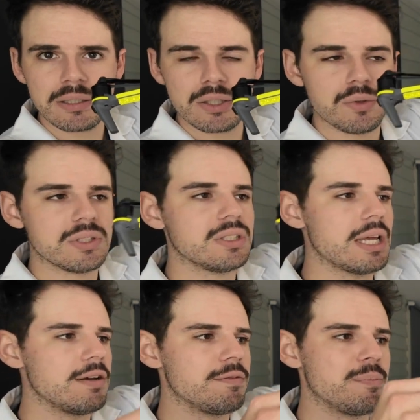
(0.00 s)
So
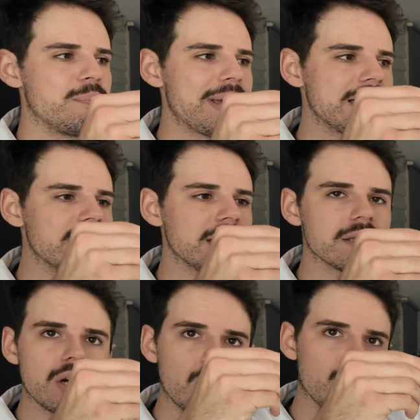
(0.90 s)
instead of bending
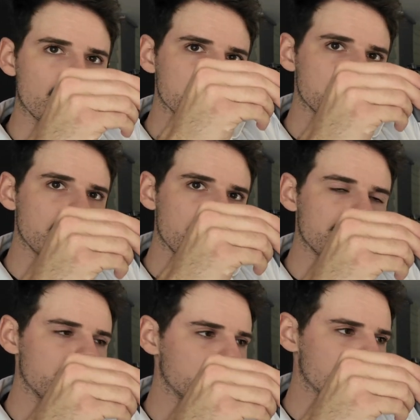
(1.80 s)
the arms
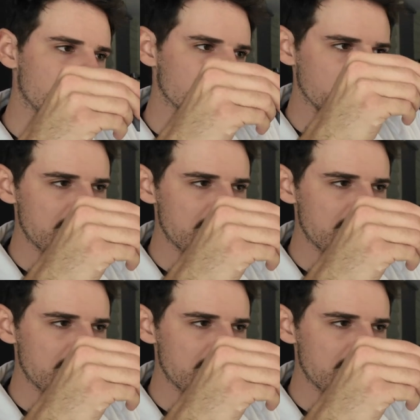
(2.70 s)
of the drone